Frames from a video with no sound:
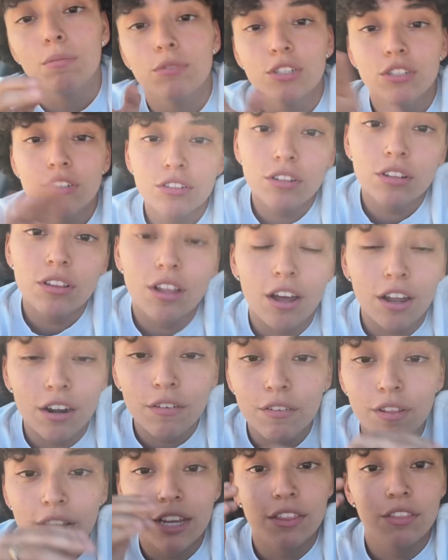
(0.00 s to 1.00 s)
just a lot
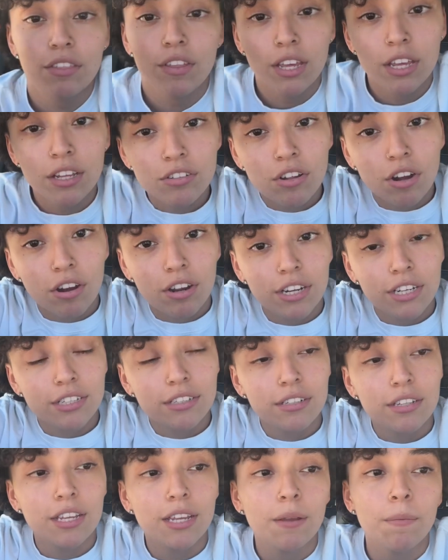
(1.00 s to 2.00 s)
of like things,
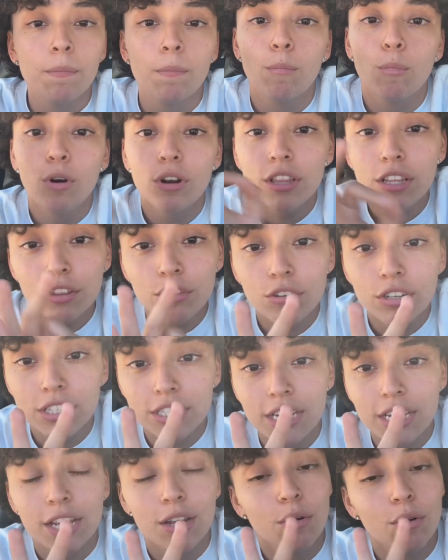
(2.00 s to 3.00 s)
honestly, more than 3
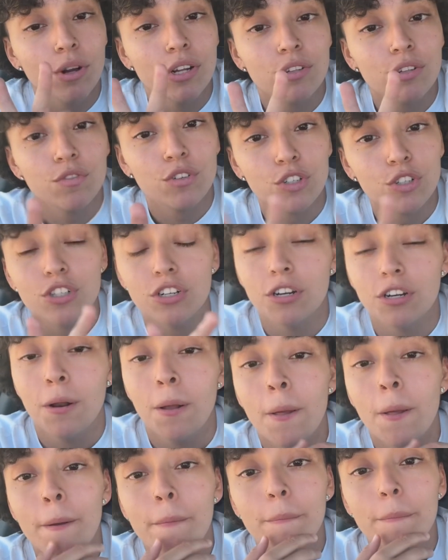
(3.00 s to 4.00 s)
takeaways for sure,
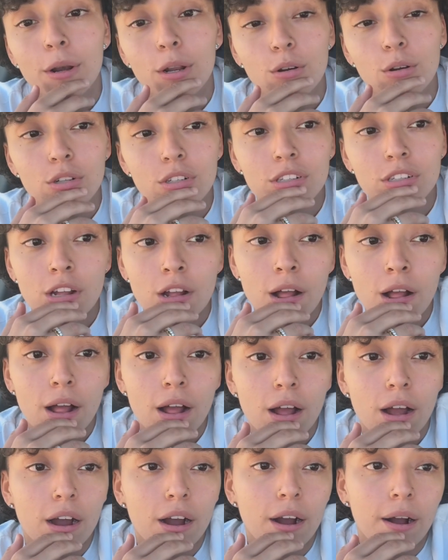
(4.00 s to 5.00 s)
but
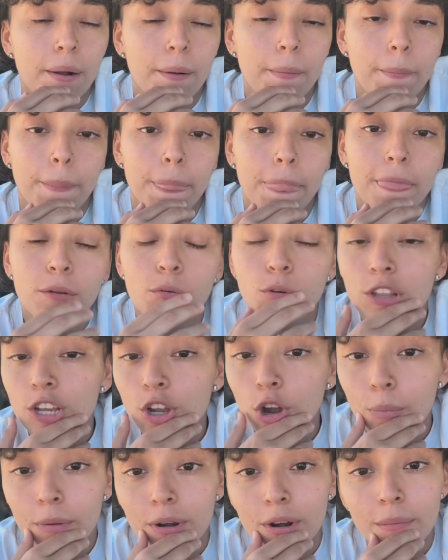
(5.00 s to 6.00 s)
it really
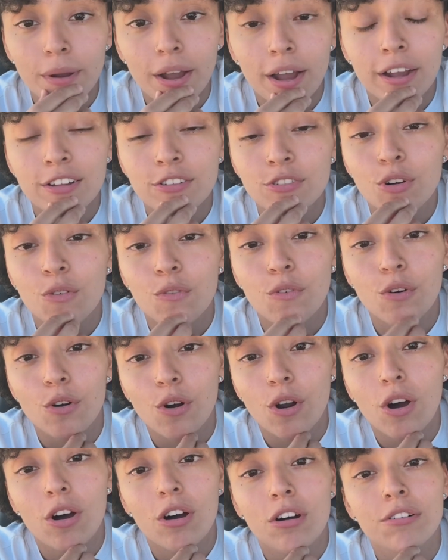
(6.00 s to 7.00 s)
opened up my eyes
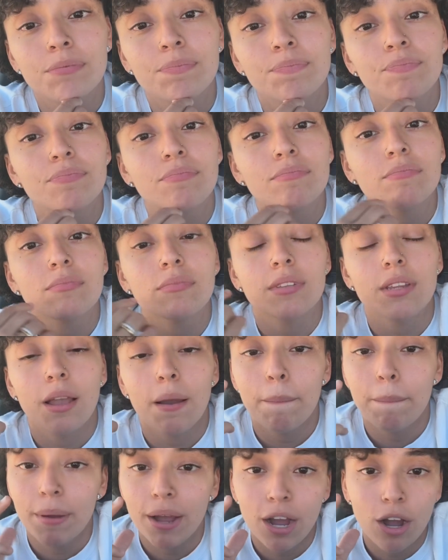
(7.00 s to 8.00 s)
overall
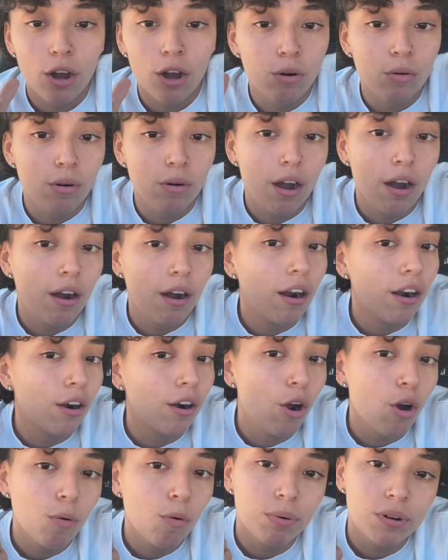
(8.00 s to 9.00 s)
about our
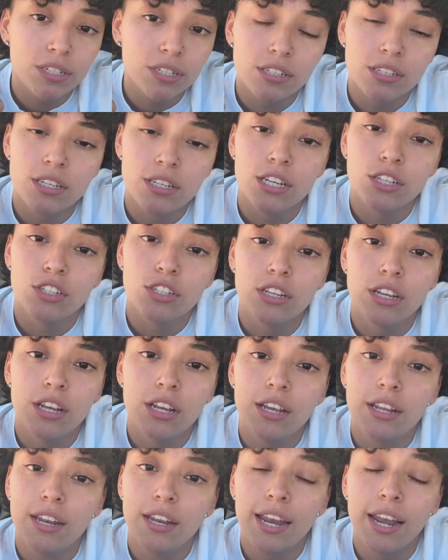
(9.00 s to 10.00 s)
own
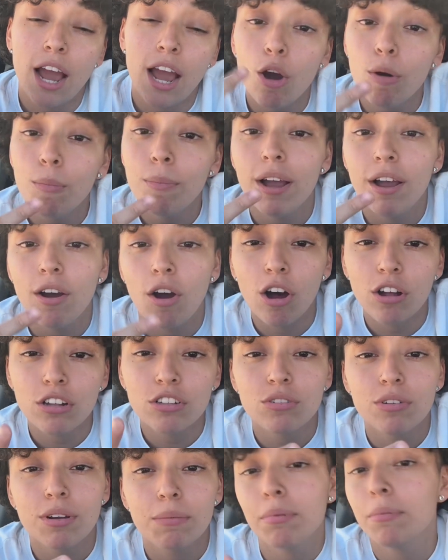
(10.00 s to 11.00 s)
presentation and how I might
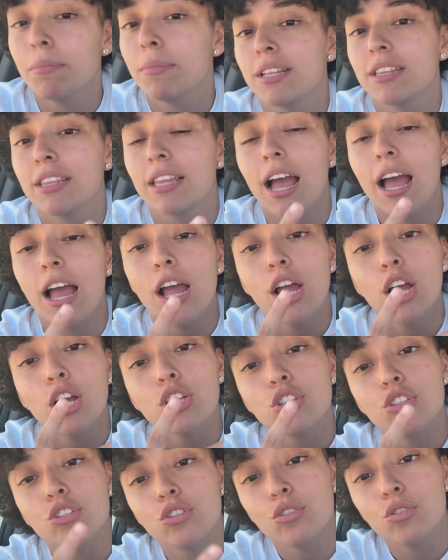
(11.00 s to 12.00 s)
also implement that
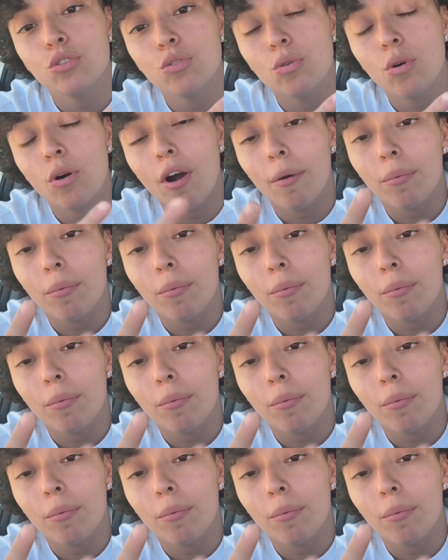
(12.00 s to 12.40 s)
to